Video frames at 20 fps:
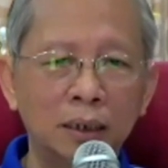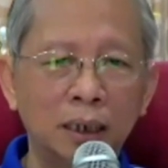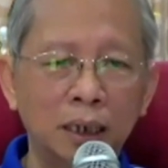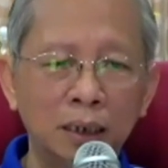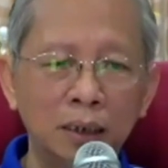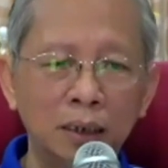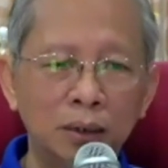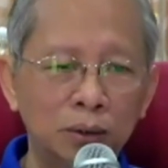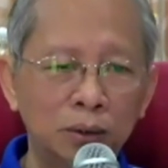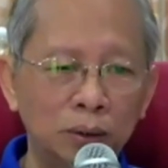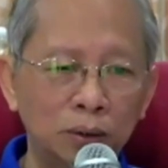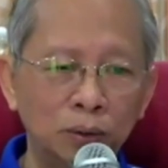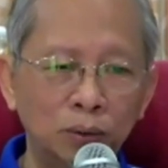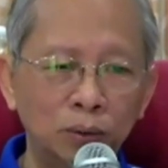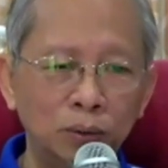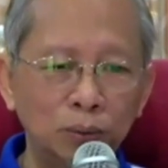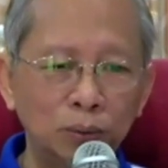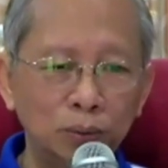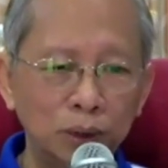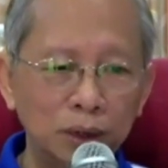I don't know
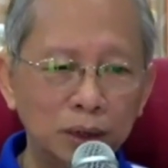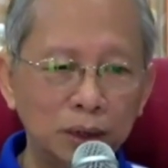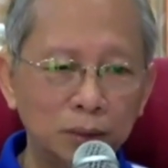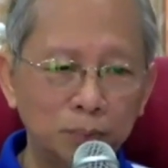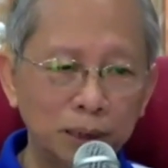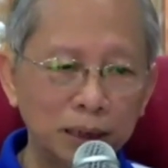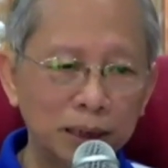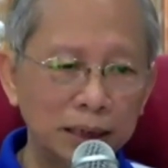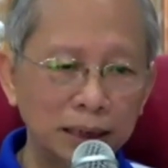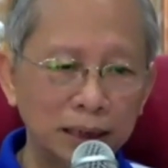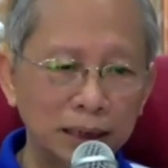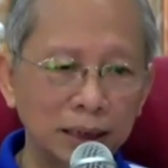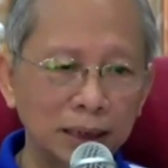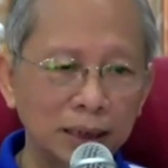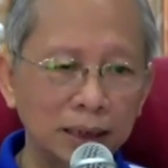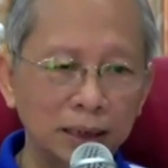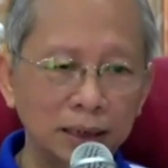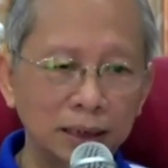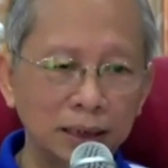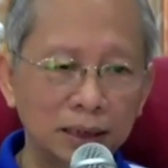who this person
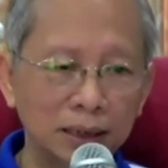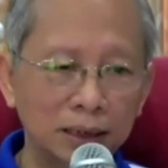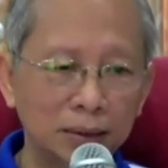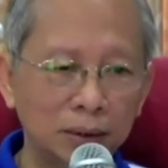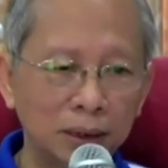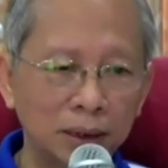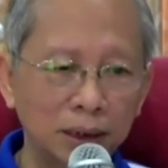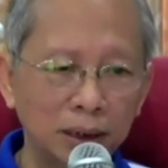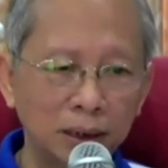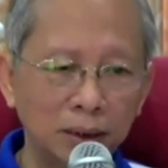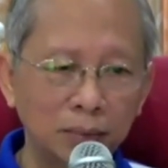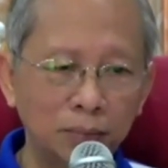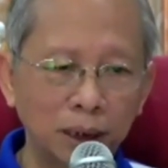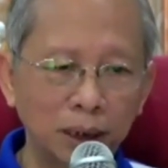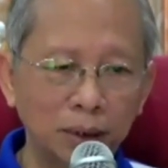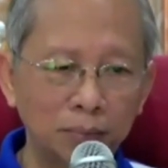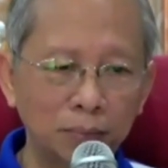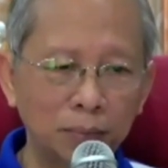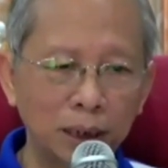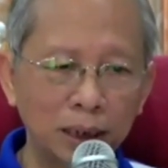is,
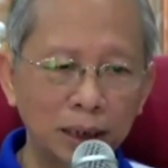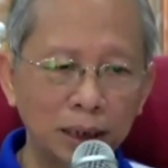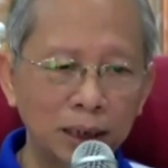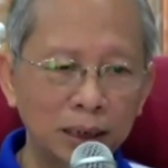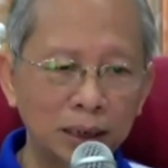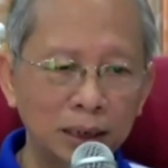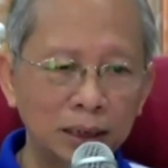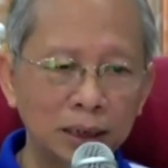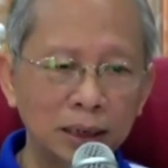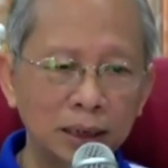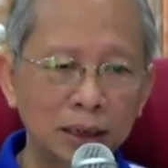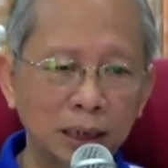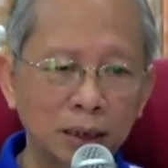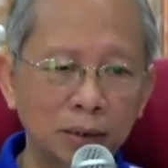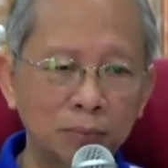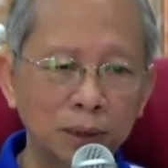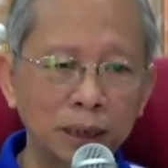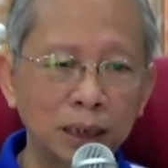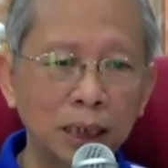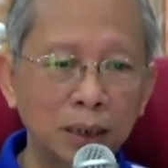but my nature
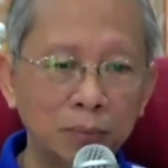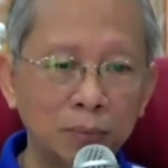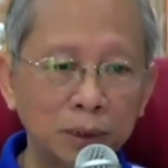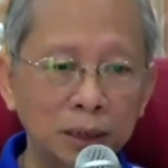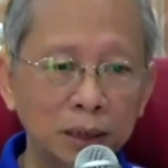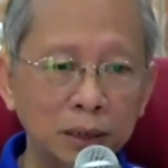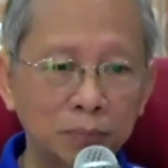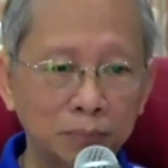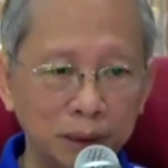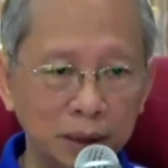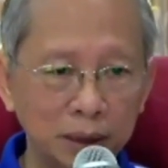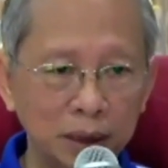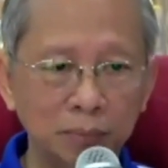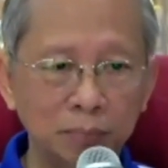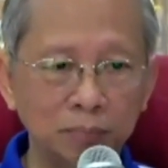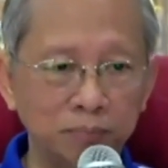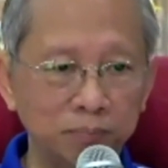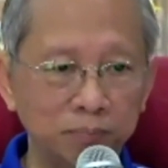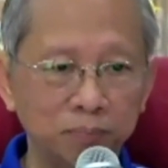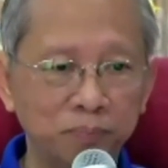tell me I must meet
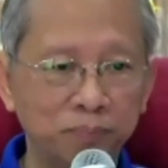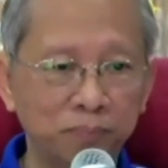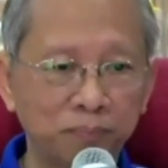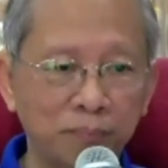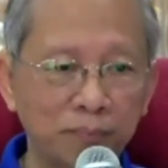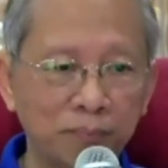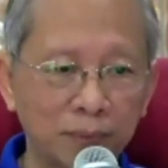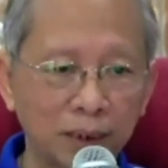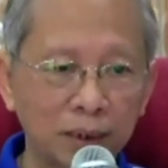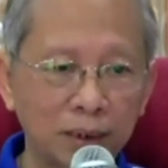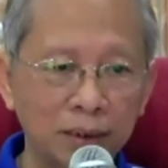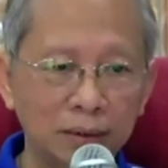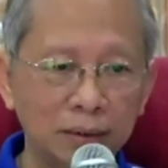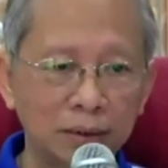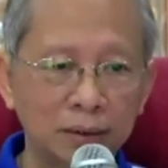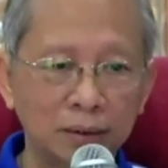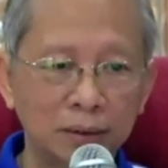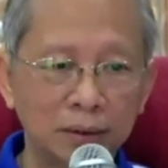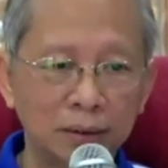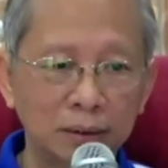him.
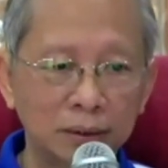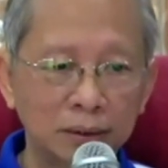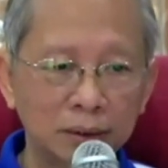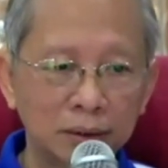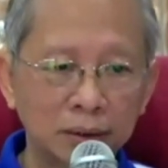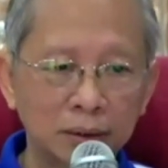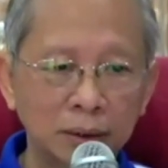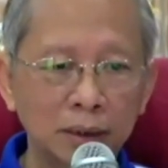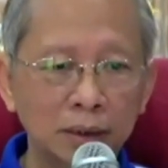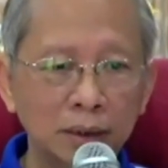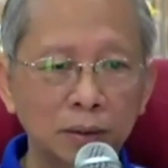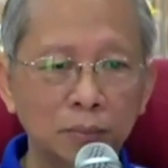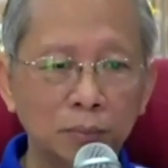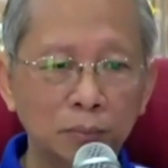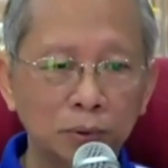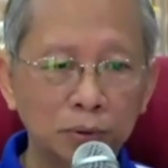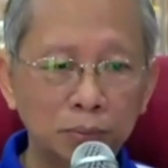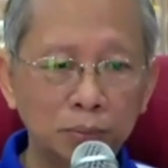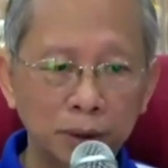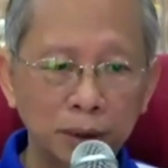Yeah. Then the
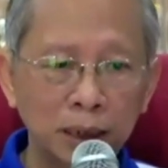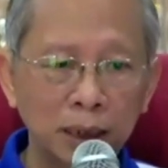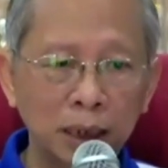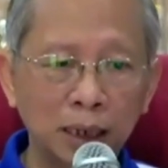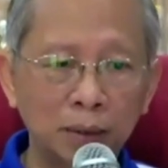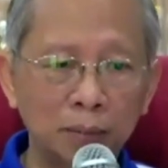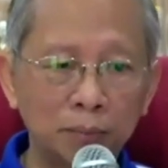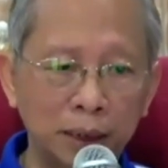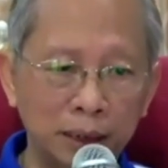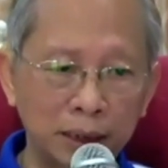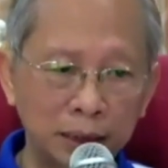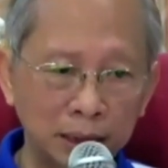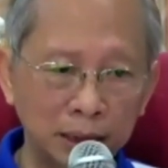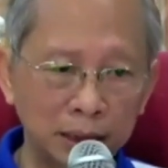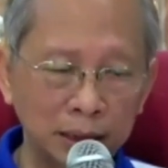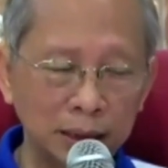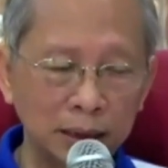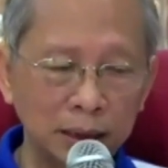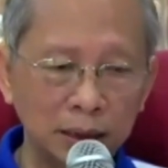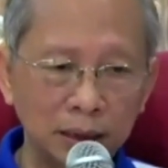moment I make
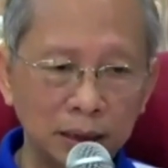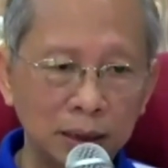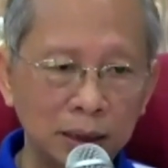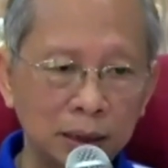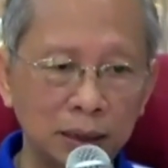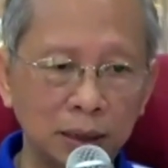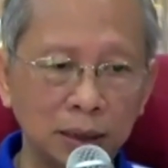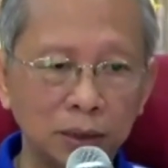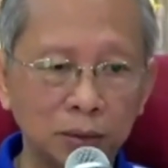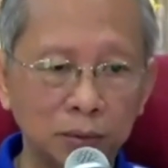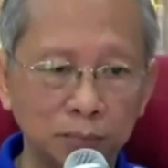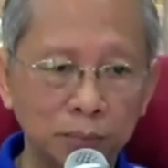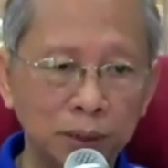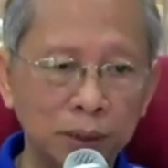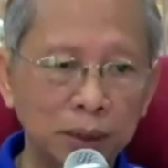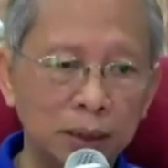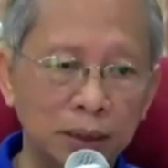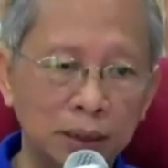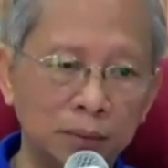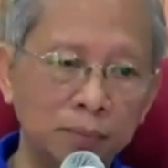that decision to
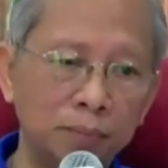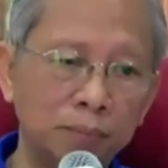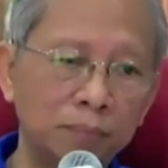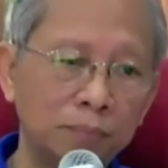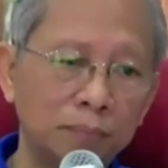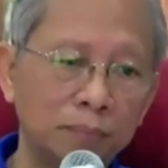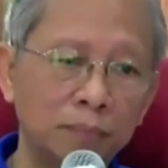meet him,